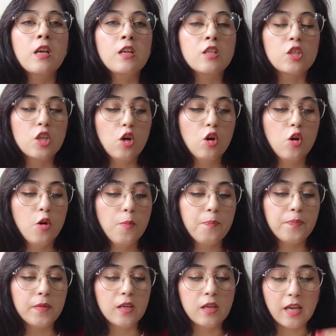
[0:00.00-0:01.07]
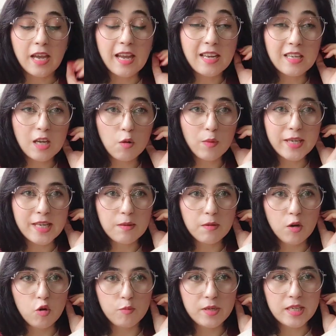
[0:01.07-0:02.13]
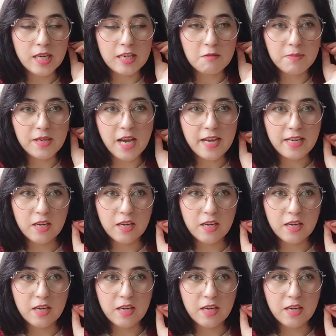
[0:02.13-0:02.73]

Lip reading: So and when I opened Alipay,